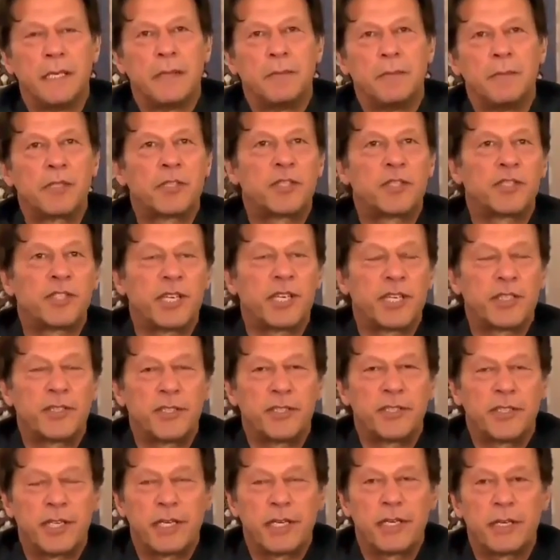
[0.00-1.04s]
Mr. Secretary
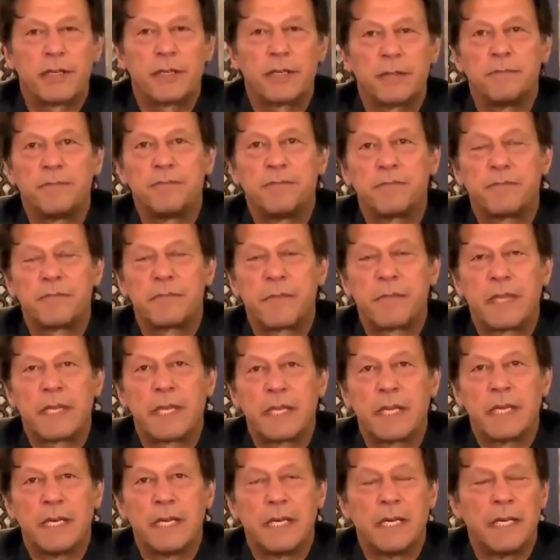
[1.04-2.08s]
General,
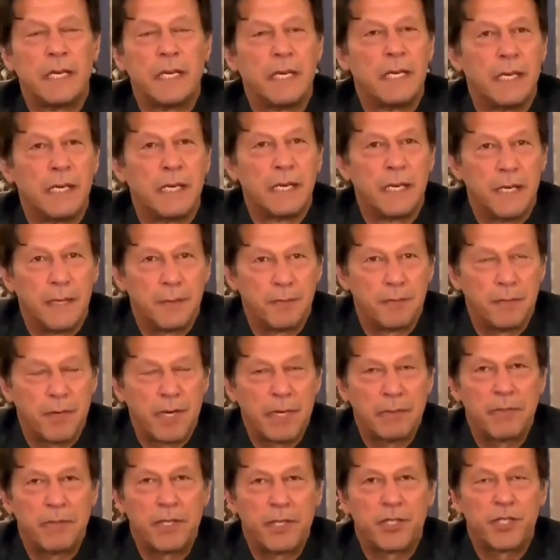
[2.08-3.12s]
uh,
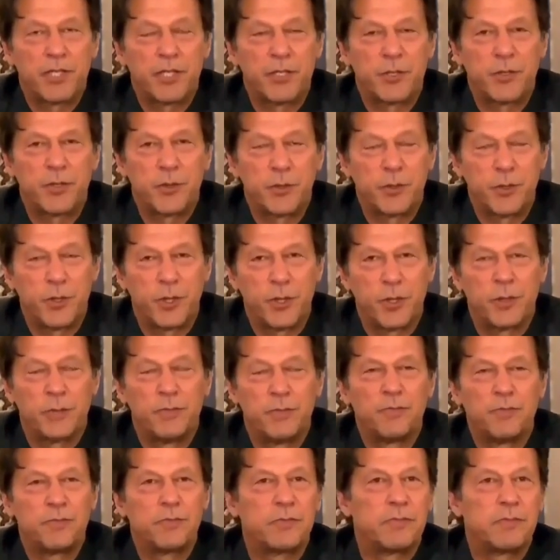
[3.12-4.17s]
Prime Minister
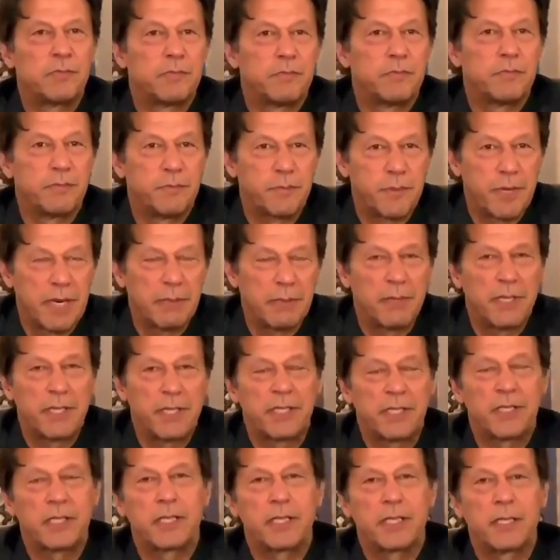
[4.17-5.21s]
Trudeau, Prime
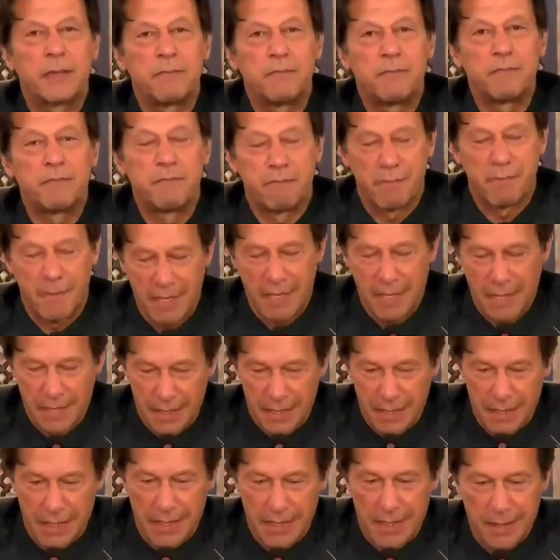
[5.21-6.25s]
Minister
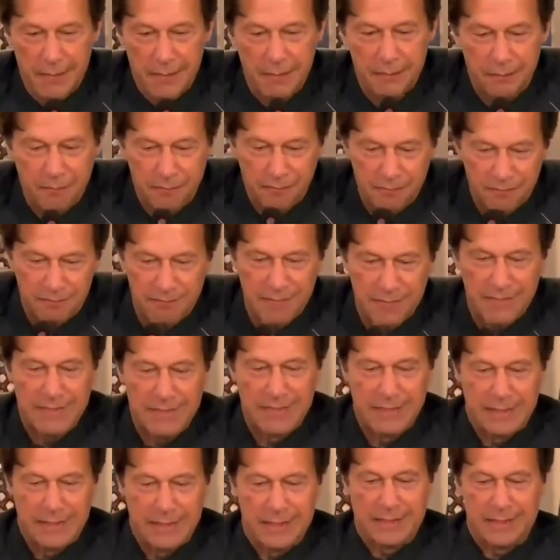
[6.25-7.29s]
um,
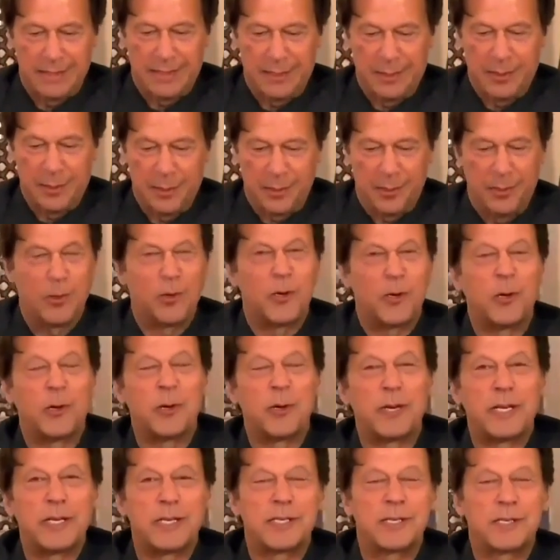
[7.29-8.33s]

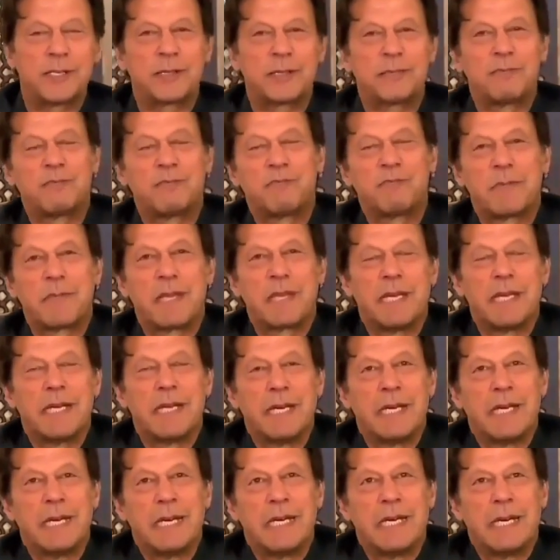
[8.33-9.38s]
Holness.
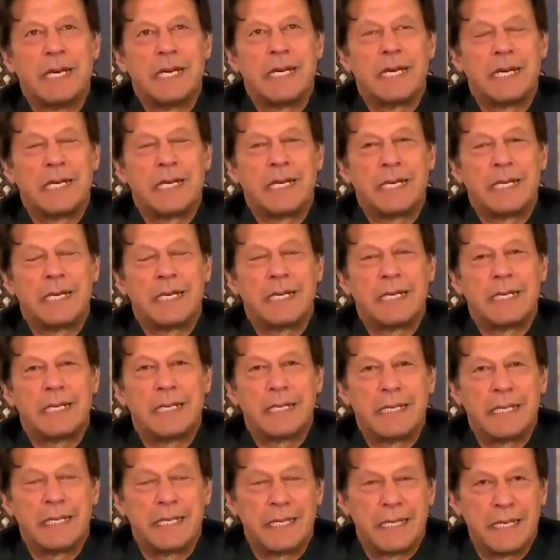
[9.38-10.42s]
Uh,
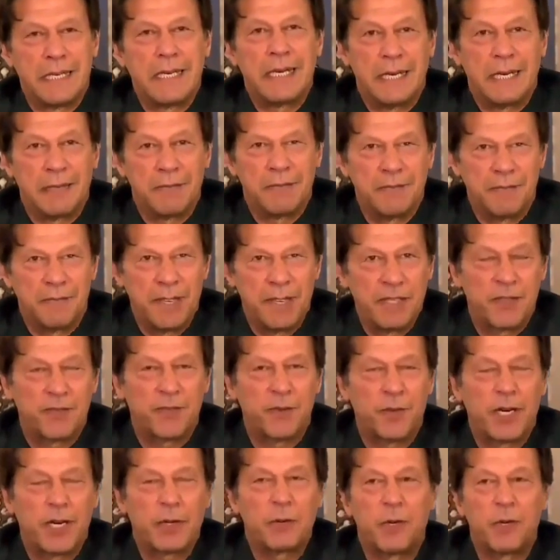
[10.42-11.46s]
first of
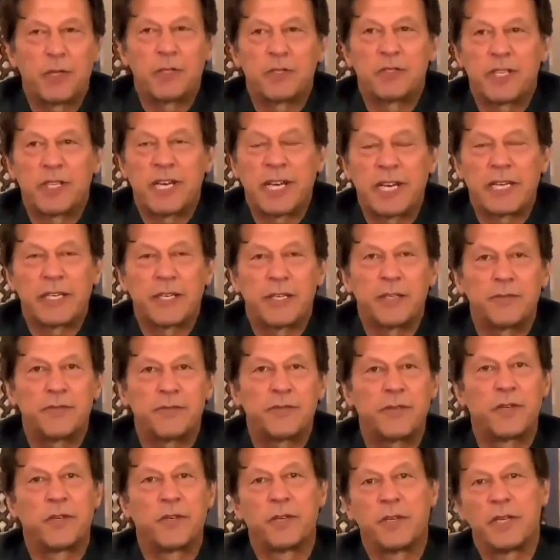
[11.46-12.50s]
all, I want to thank you
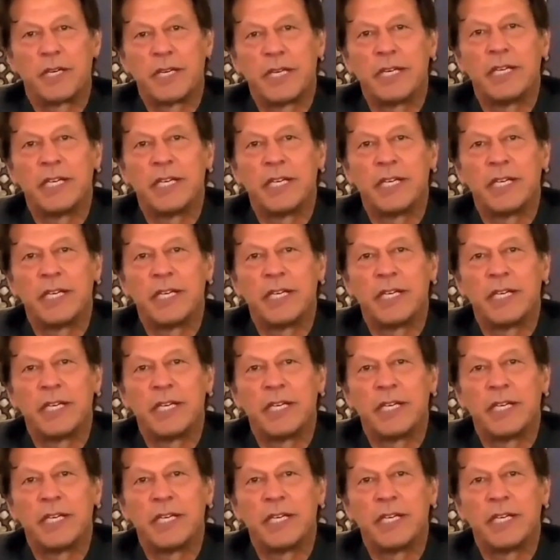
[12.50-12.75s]
for